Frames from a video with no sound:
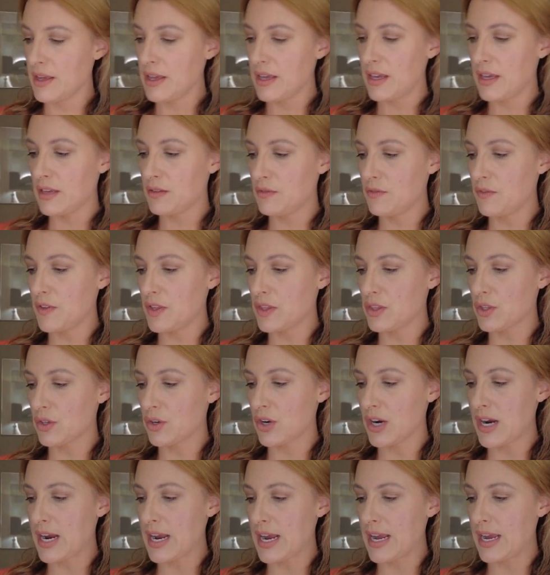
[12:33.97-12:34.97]
in 5th
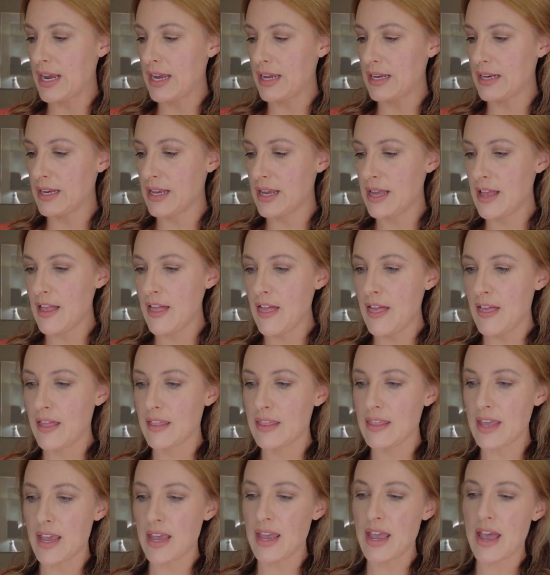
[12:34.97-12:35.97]
grade.
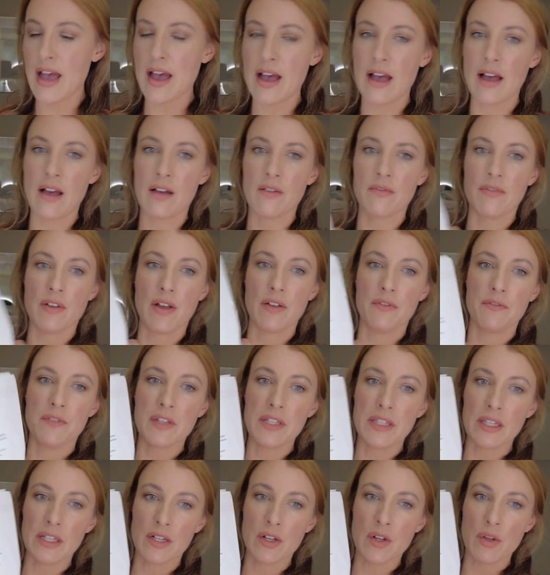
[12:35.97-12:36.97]
They have a
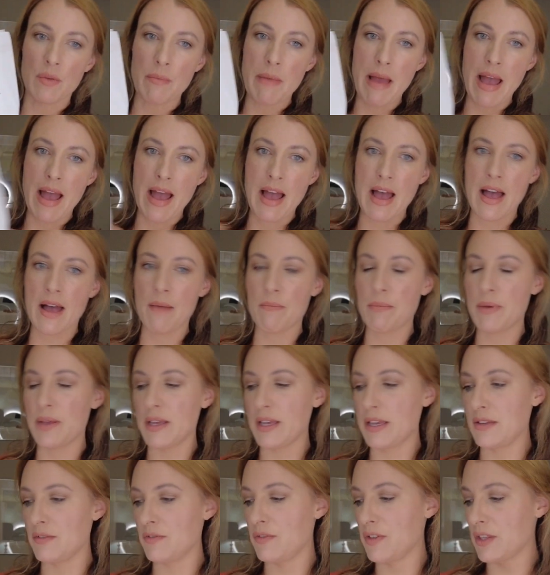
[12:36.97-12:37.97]
physical map
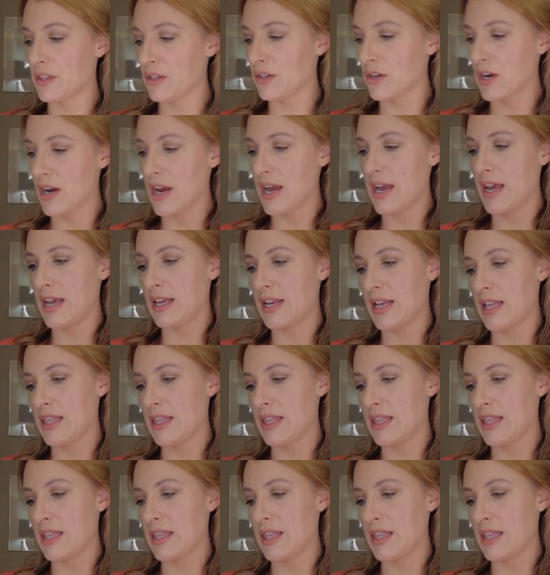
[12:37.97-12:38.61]
in 5th grade.